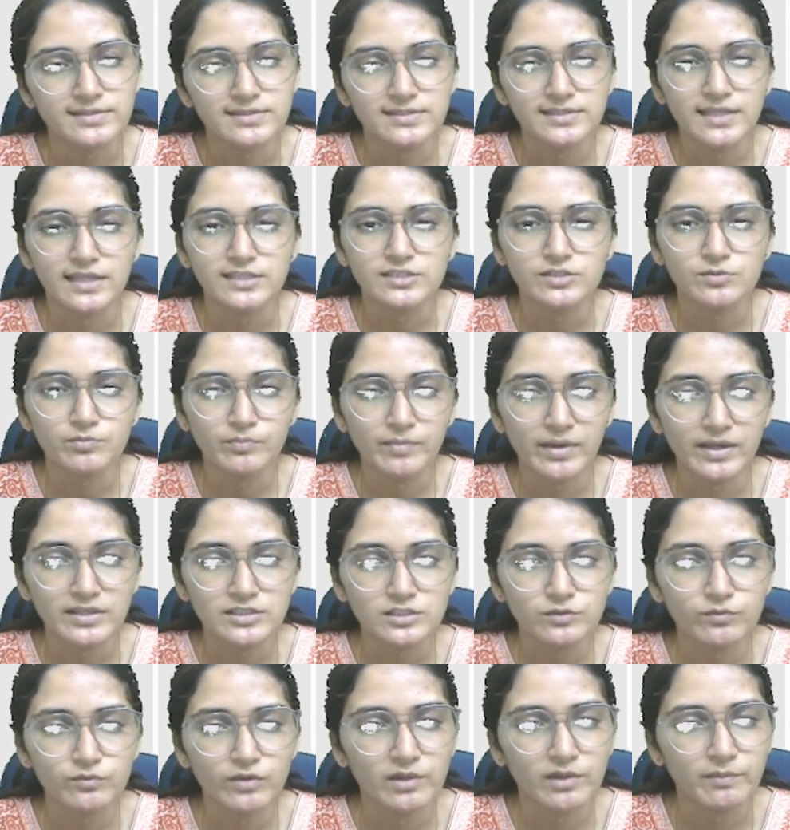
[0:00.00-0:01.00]
then
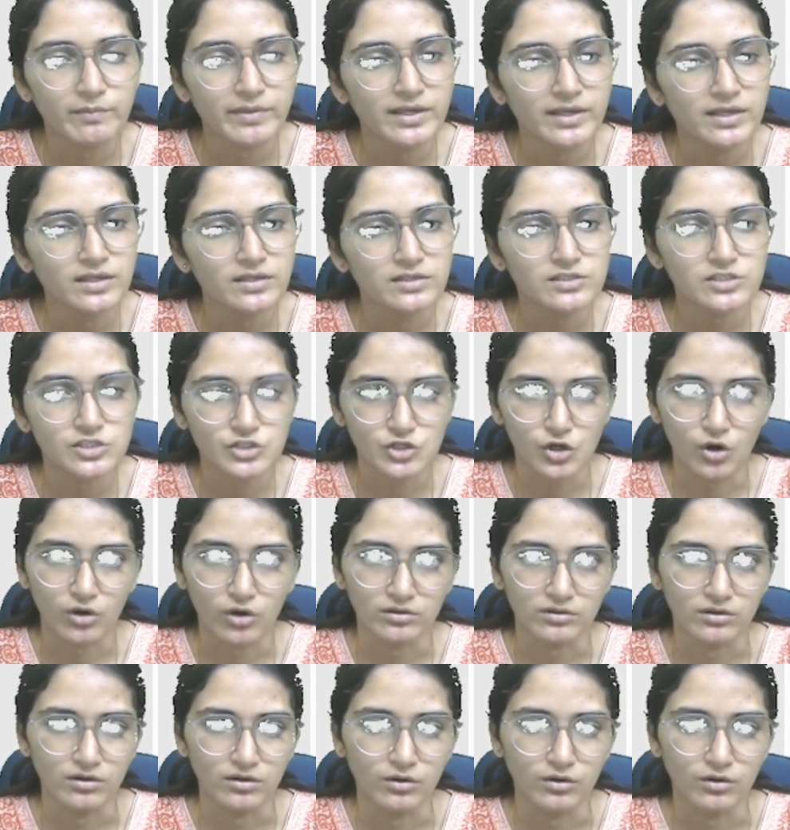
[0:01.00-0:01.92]
base will be stronger.